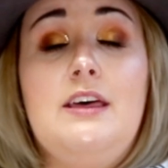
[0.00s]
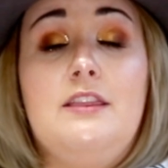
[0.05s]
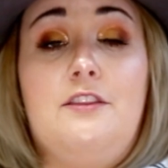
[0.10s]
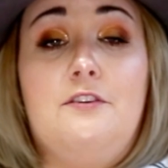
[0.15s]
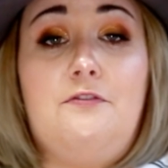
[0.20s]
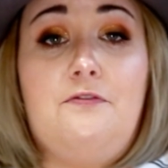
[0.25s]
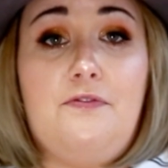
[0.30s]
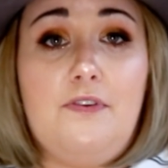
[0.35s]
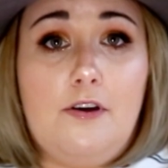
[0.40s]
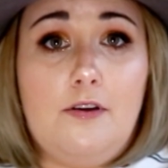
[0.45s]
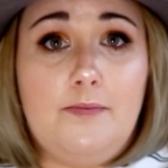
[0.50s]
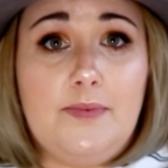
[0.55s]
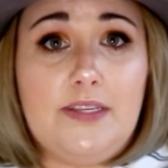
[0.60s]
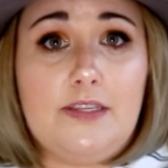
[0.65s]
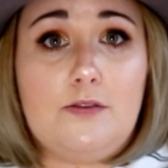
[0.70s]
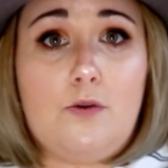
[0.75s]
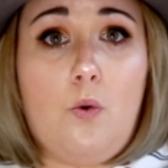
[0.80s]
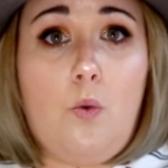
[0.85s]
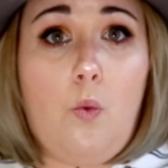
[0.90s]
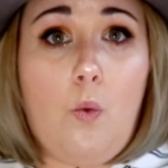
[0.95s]
The film
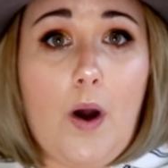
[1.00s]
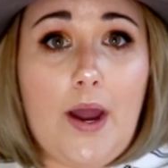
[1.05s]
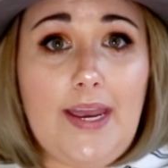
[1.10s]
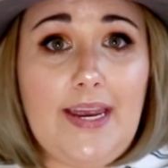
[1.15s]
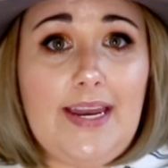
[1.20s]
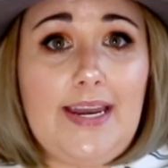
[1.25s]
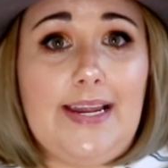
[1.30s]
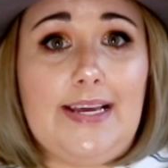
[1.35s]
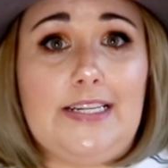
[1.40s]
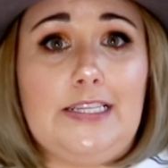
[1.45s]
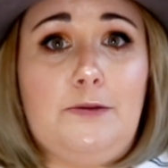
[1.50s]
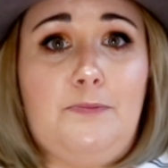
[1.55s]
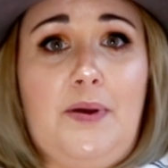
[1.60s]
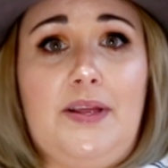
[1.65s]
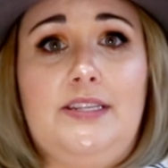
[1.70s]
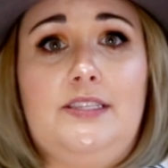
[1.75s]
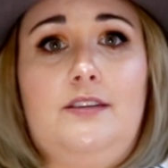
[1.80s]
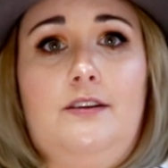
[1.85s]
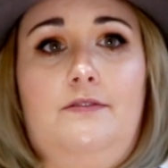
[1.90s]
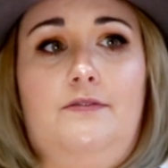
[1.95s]
is quite
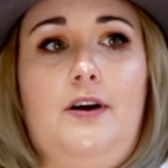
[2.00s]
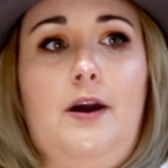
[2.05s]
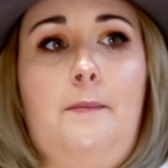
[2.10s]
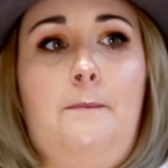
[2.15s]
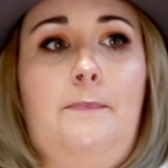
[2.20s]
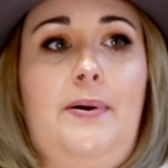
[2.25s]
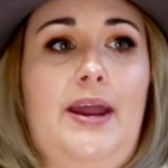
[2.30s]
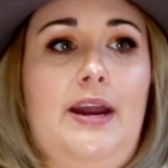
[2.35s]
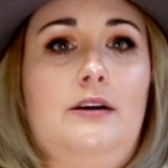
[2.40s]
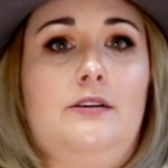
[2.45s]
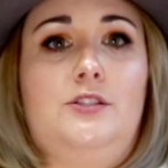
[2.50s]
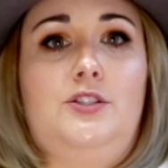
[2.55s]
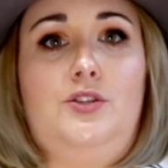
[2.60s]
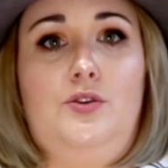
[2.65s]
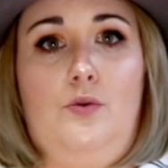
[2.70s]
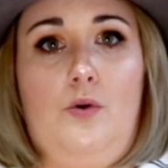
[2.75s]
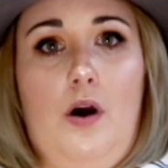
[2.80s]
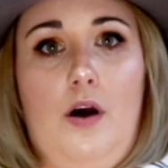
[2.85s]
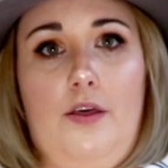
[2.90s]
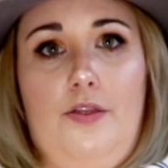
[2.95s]
inexpensive compared
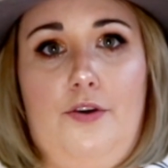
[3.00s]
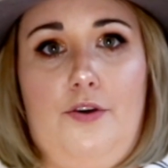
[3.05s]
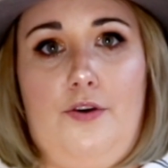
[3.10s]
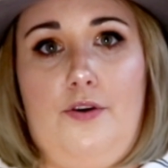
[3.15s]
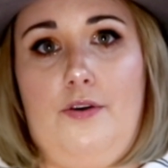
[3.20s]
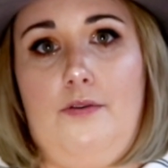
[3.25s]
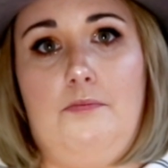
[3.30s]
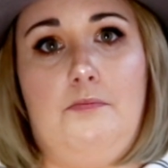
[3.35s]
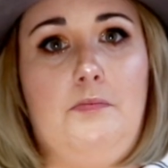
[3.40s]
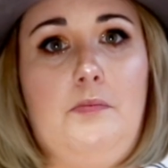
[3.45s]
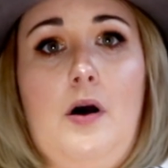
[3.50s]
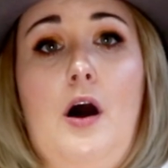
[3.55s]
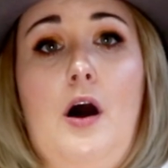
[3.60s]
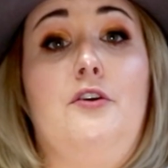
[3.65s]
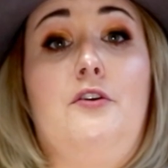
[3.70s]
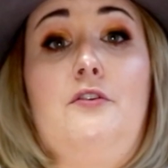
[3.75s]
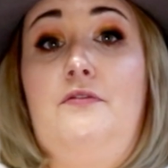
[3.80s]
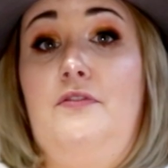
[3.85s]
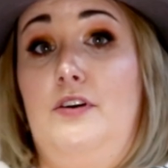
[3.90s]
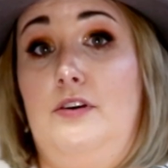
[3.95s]
to other
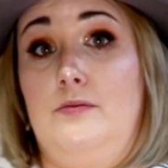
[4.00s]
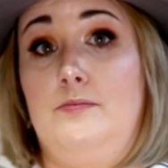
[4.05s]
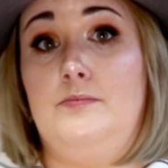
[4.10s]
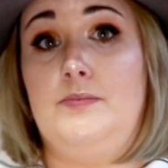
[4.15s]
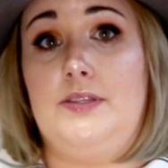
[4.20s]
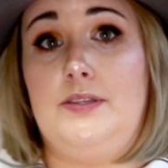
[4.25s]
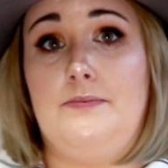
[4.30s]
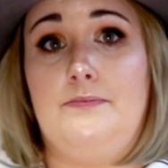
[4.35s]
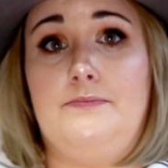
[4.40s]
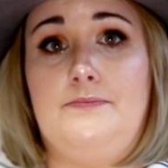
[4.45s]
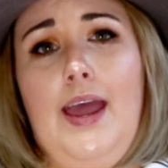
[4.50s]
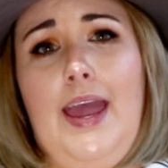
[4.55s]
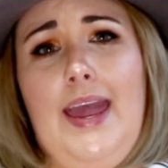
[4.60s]
films.